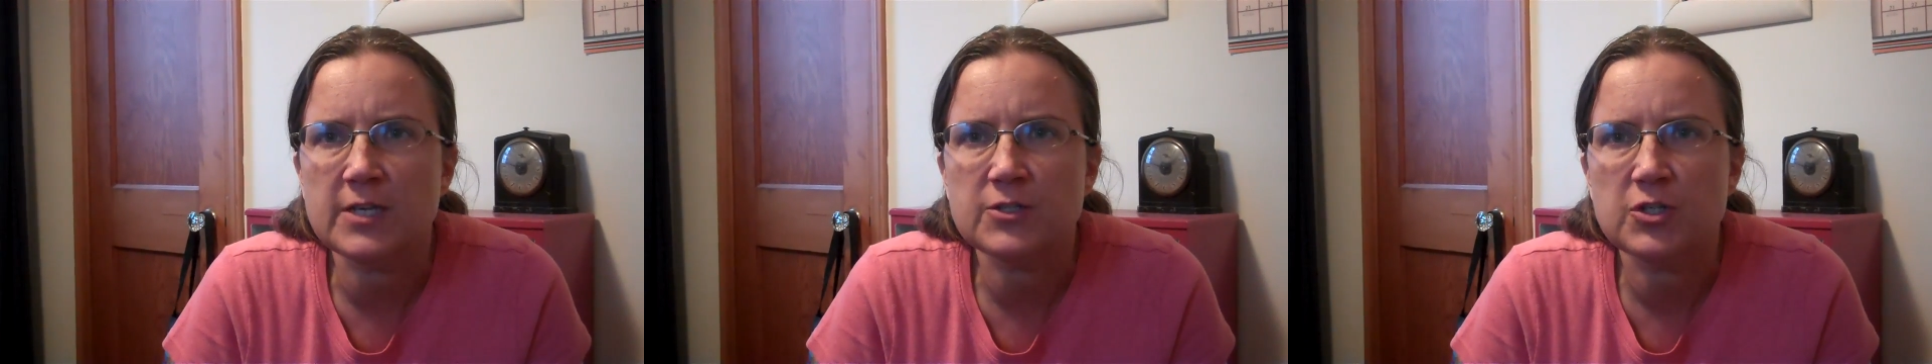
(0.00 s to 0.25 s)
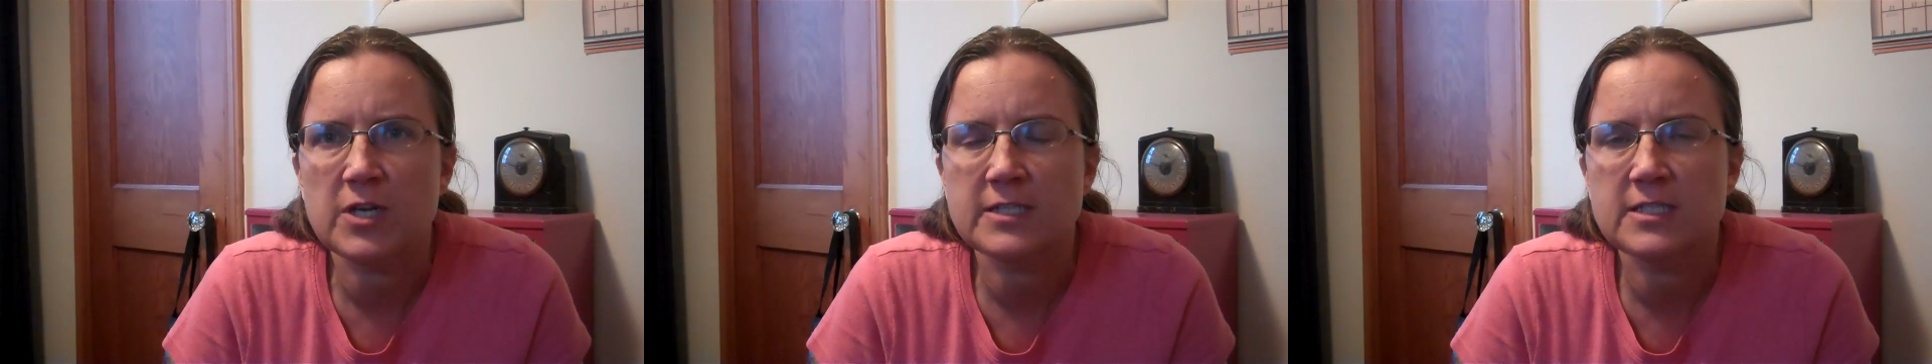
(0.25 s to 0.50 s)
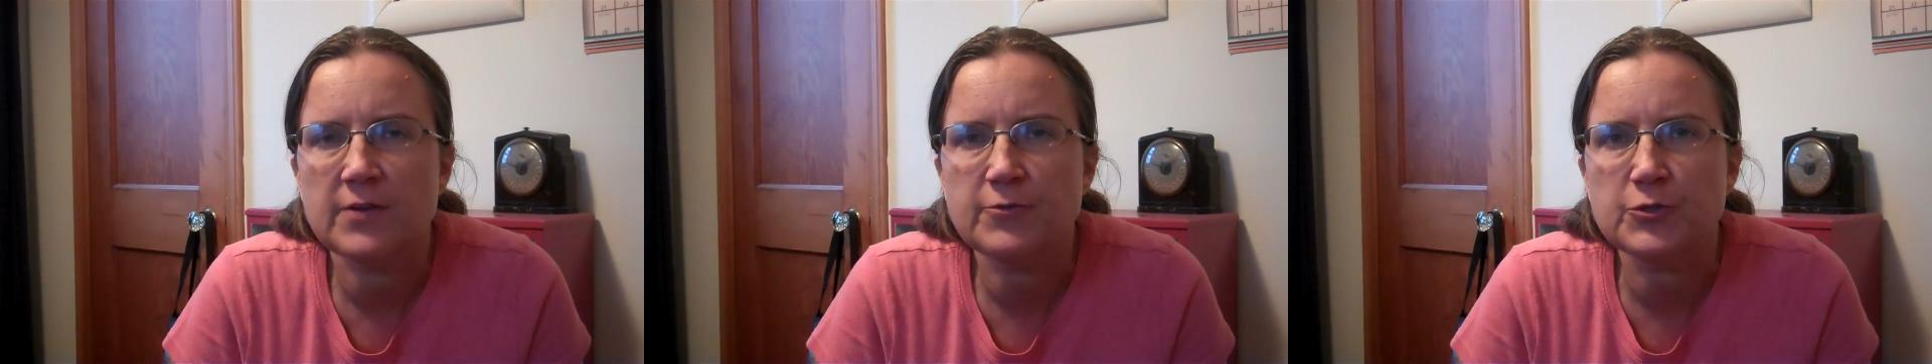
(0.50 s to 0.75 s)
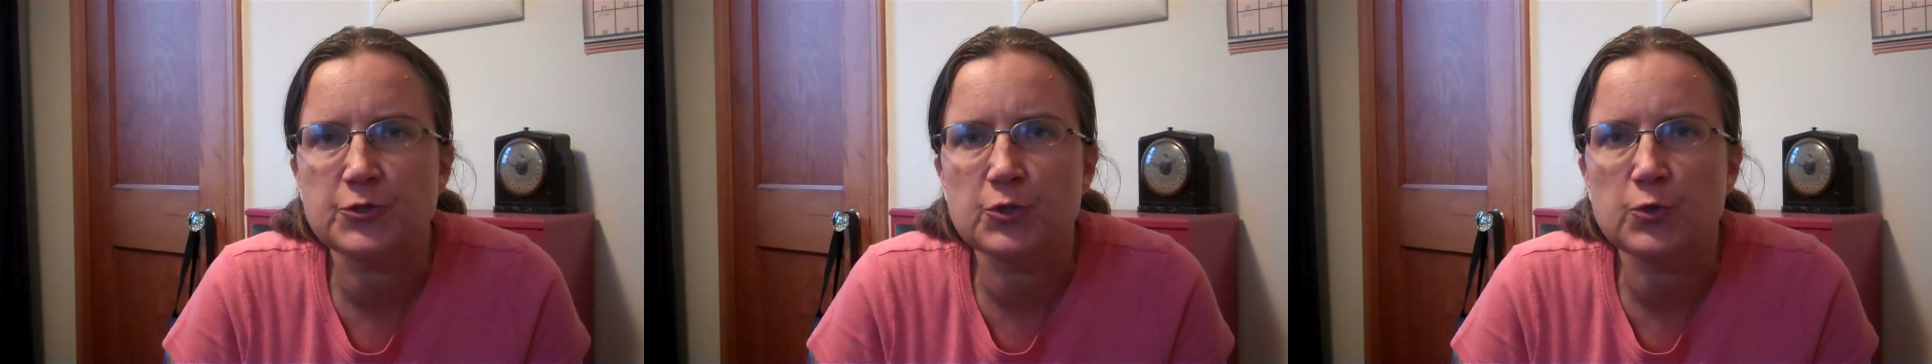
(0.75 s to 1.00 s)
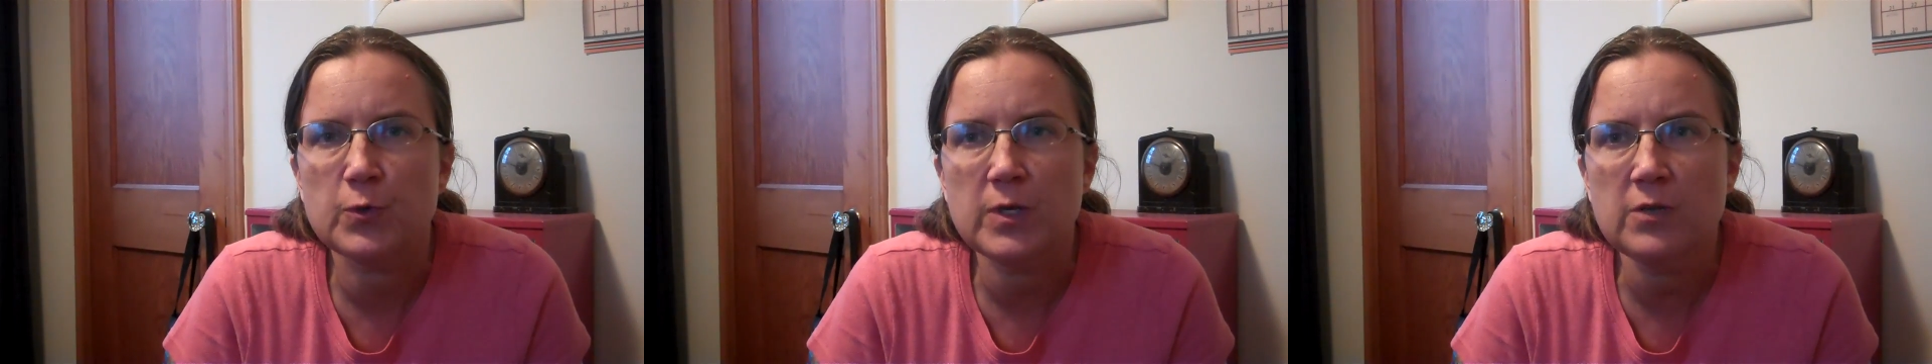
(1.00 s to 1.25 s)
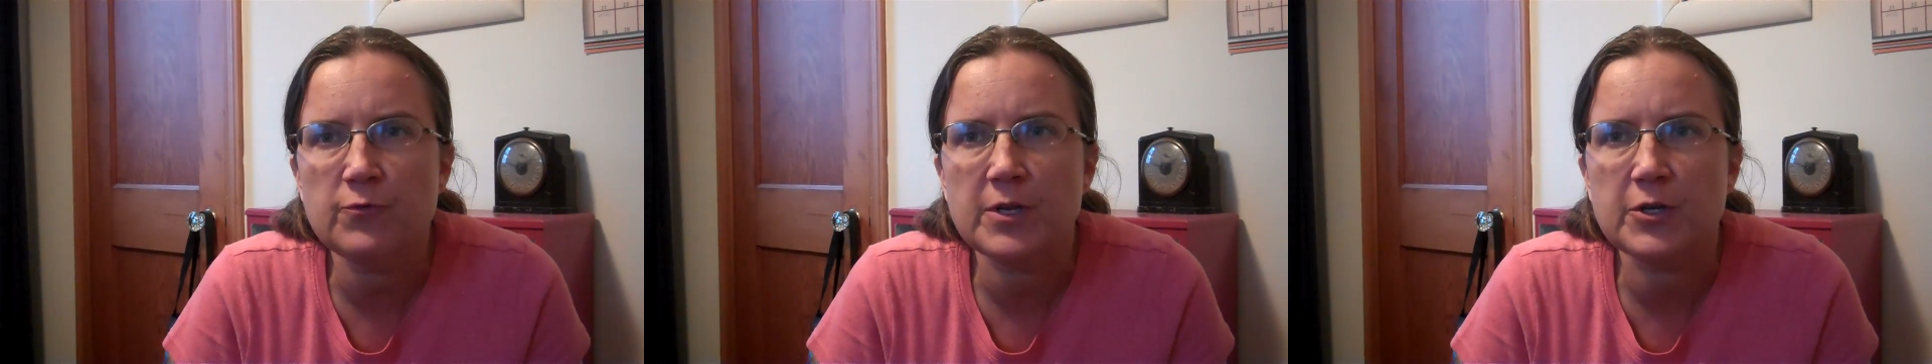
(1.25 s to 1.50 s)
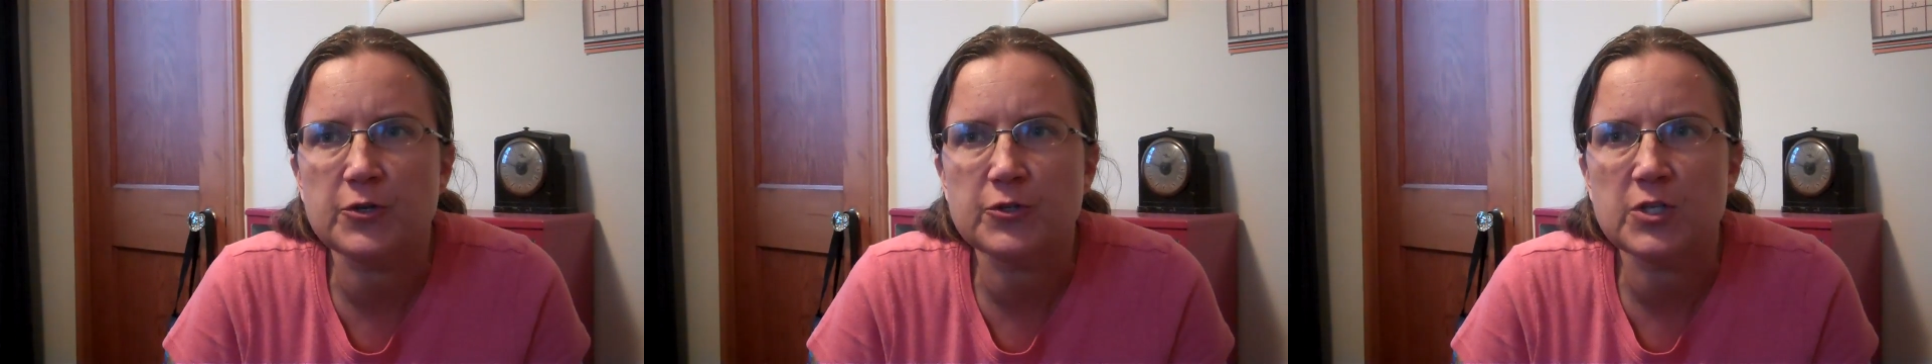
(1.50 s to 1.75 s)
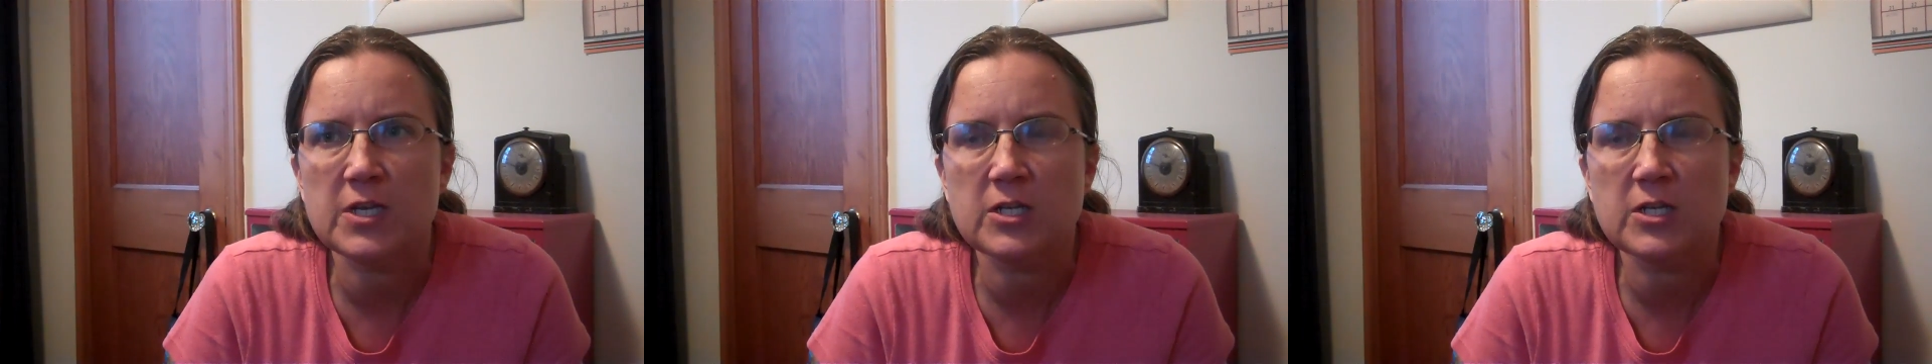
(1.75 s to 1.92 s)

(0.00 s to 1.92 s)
yesterday several new e-readers,